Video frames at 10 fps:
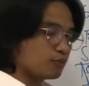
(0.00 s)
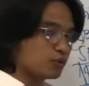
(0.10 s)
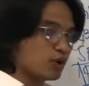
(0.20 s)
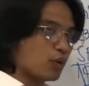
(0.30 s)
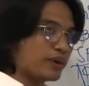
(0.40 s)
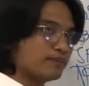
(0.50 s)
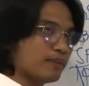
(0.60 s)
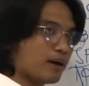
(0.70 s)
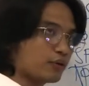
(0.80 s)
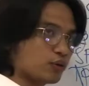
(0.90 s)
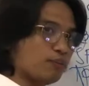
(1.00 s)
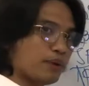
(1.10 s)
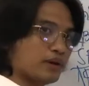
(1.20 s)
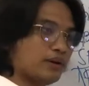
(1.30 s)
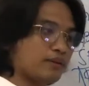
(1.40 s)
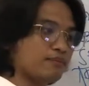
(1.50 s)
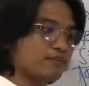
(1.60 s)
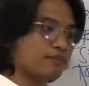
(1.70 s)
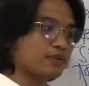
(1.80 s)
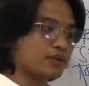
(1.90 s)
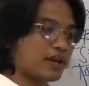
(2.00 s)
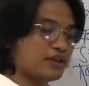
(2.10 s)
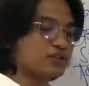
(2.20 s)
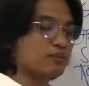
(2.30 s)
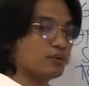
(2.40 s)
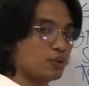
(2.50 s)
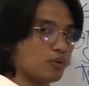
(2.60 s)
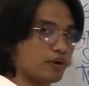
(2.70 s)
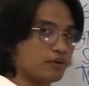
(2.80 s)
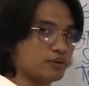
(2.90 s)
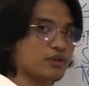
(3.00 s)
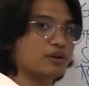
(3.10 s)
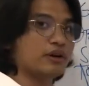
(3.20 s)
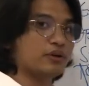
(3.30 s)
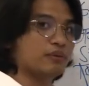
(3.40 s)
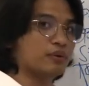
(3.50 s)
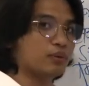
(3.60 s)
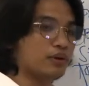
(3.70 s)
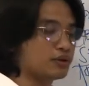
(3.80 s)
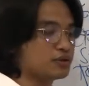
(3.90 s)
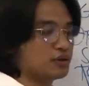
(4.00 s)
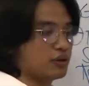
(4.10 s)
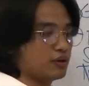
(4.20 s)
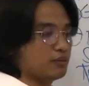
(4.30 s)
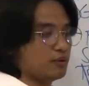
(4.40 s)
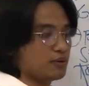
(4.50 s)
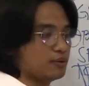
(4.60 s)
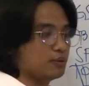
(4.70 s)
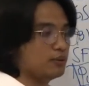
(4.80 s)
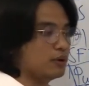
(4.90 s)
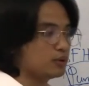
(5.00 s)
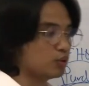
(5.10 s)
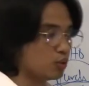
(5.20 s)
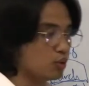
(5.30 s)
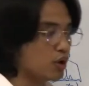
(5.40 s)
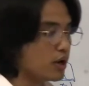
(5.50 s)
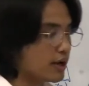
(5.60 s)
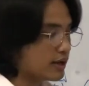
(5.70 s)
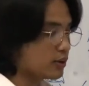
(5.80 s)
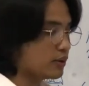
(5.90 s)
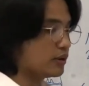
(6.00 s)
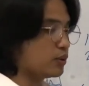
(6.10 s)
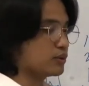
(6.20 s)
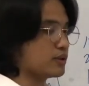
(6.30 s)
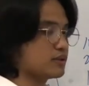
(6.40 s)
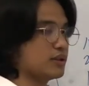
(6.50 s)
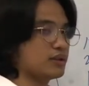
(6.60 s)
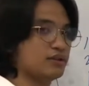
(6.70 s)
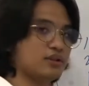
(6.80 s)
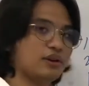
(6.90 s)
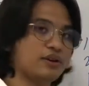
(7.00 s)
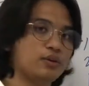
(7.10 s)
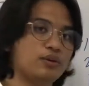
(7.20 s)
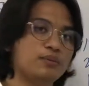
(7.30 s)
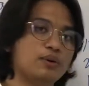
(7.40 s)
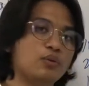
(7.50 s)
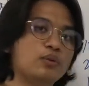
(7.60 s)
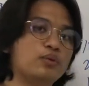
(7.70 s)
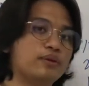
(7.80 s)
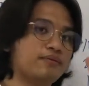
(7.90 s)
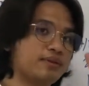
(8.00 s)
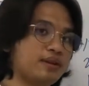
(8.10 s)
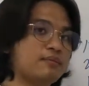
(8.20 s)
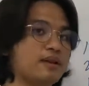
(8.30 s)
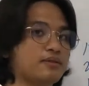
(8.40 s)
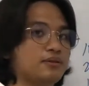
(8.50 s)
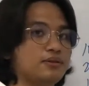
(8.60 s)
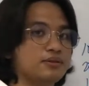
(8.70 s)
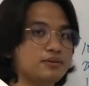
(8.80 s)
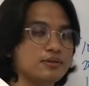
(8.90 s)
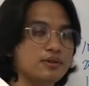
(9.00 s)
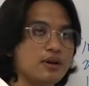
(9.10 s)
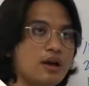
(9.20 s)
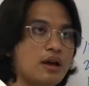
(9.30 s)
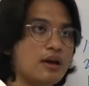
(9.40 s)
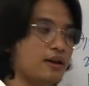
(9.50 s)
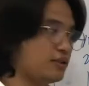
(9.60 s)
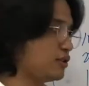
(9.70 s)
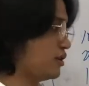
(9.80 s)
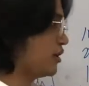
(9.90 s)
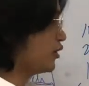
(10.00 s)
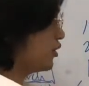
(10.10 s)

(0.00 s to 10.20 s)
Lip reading: going back or comparing case number 1 or scenario number 1 and scenario number 2, you will notice that in scenario number 1 we have 3 methods. In scenario